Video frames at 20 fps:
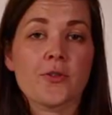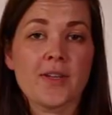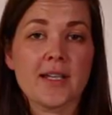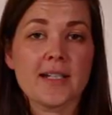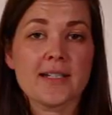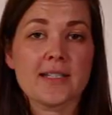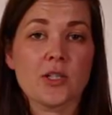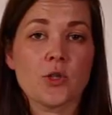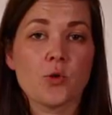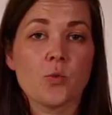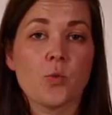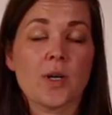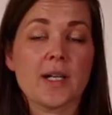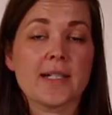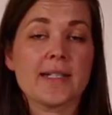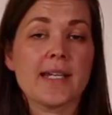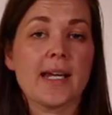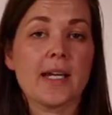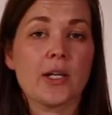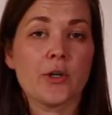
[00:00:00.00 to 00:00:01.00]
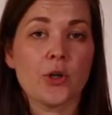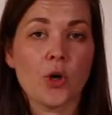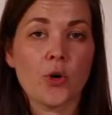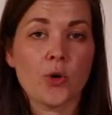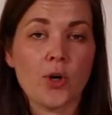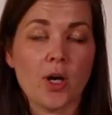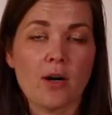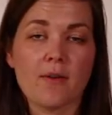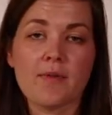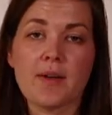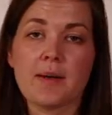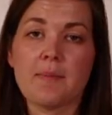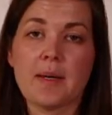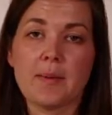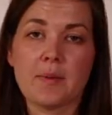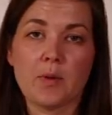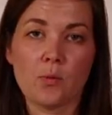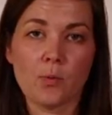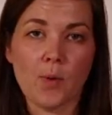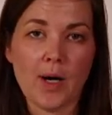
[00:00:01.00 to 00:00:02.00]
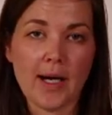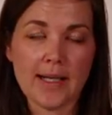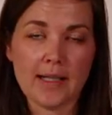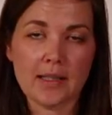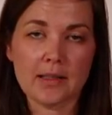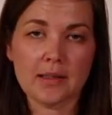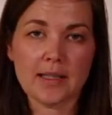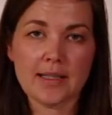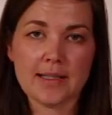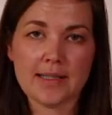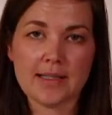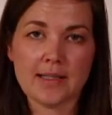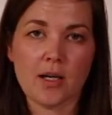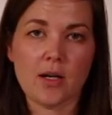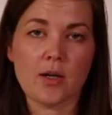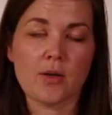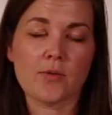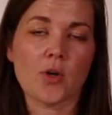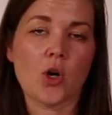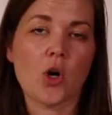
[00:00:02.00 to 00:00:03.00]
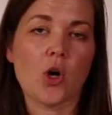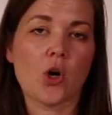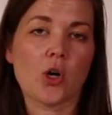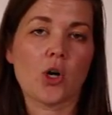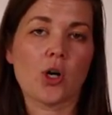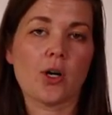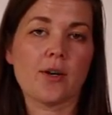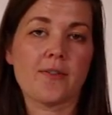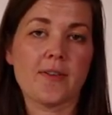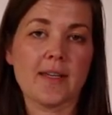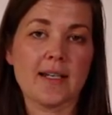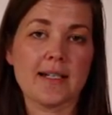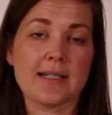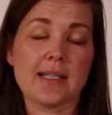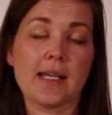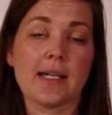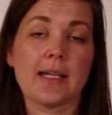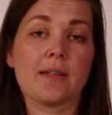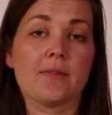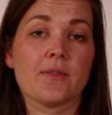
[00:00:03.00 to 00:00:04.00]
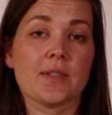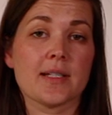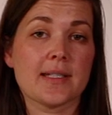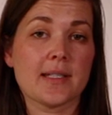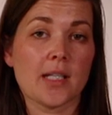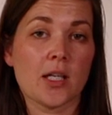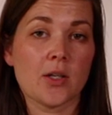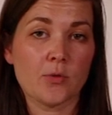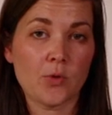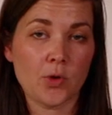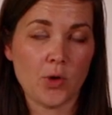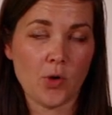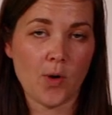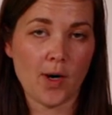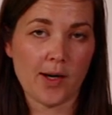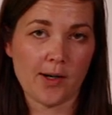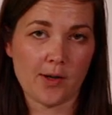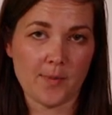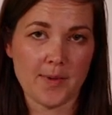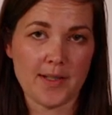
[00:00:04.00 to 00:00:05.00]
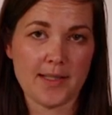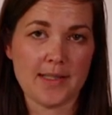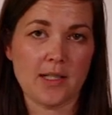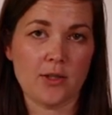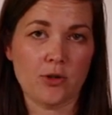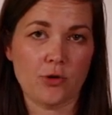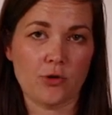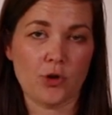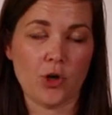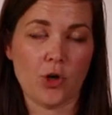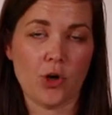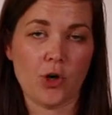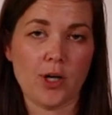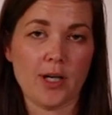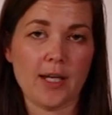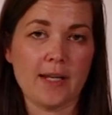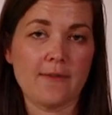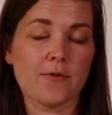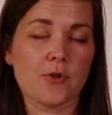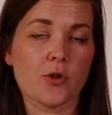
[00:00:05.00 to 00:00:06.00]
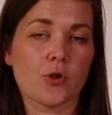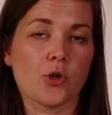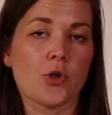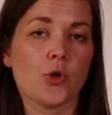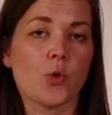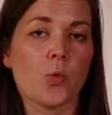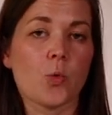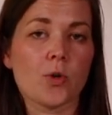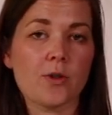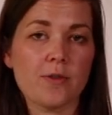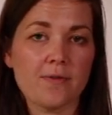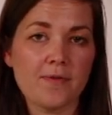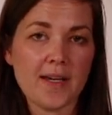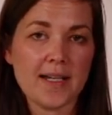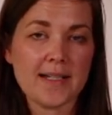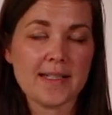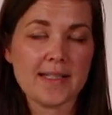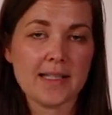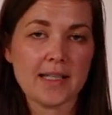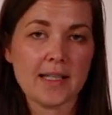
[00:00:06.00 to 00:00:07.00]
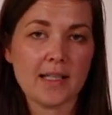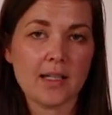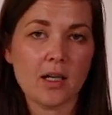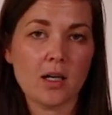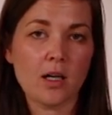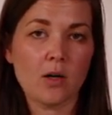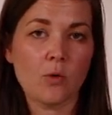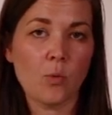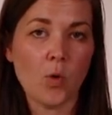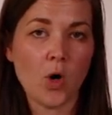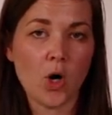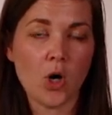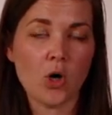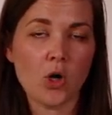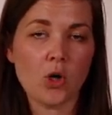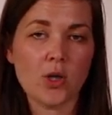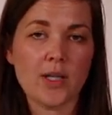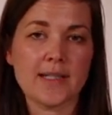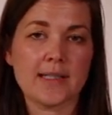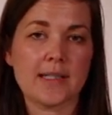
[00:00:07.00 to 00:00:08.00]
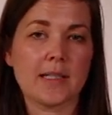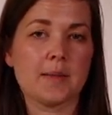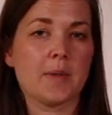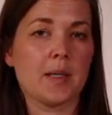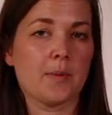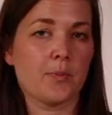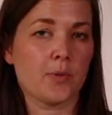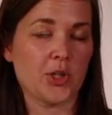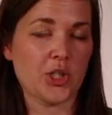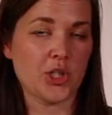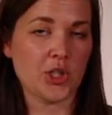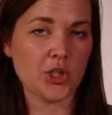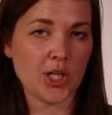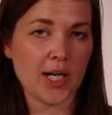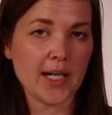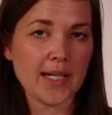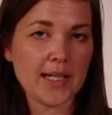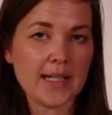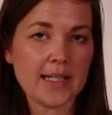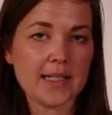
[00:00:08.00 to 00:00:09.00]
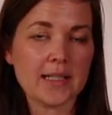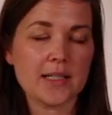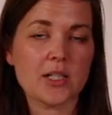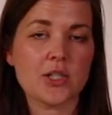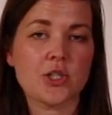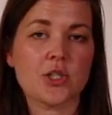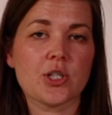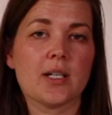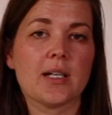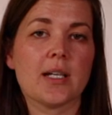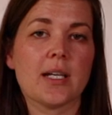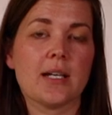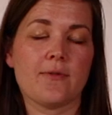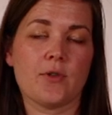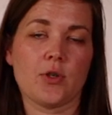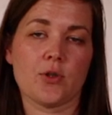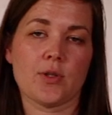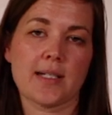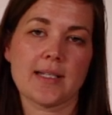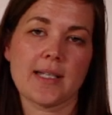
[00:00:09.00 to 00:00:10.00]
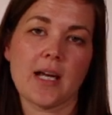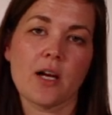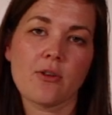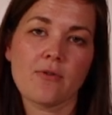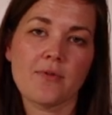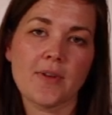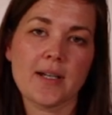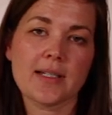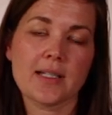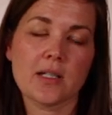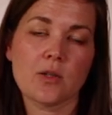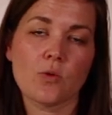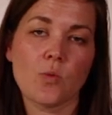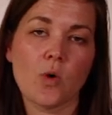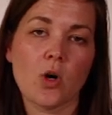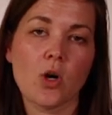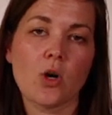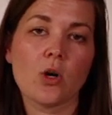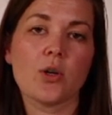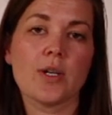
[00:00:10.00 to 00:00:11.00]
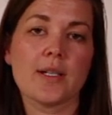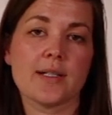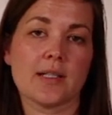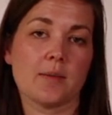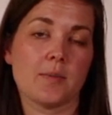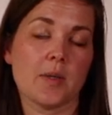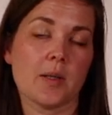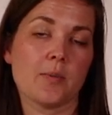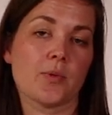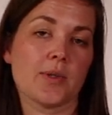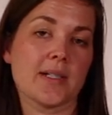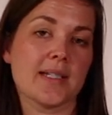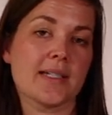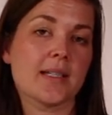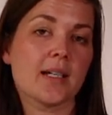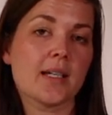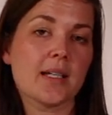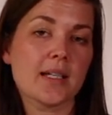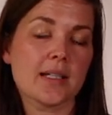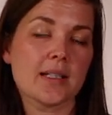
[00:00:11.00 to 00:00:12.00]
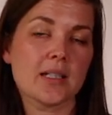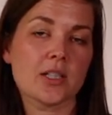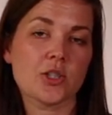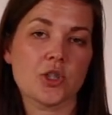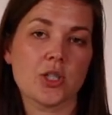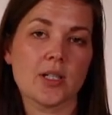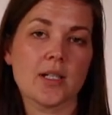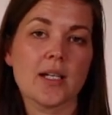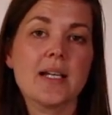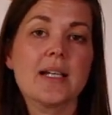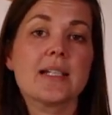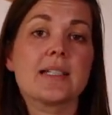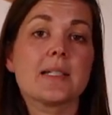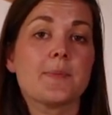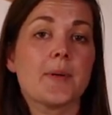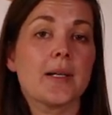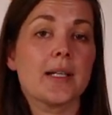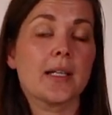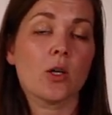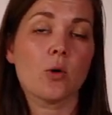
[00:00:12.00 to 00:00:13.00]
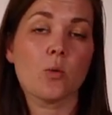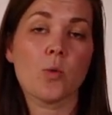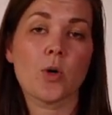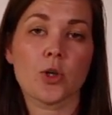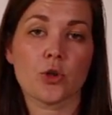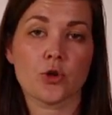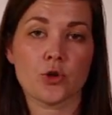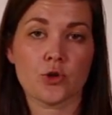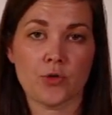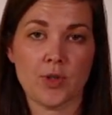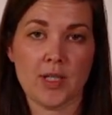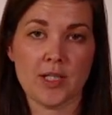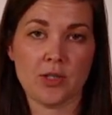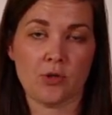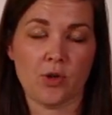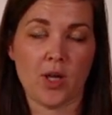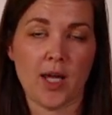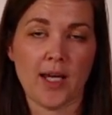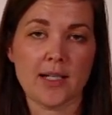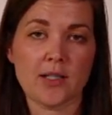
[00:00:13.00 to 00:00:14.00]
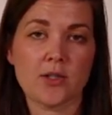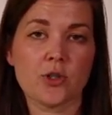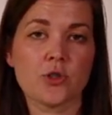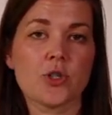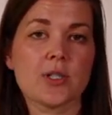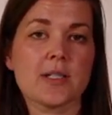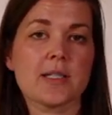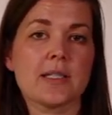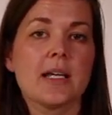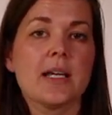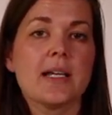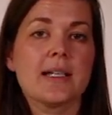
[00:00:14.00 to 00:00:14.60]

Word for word: things that you want to take note of and maybe write a list of are things like the sun requirements in your yard. If you're a north facing wall, it's going to be a pretty shady condition. If you're a south facing wall, it's going to be a pretty sunny condition, depending on what your trees are like. So just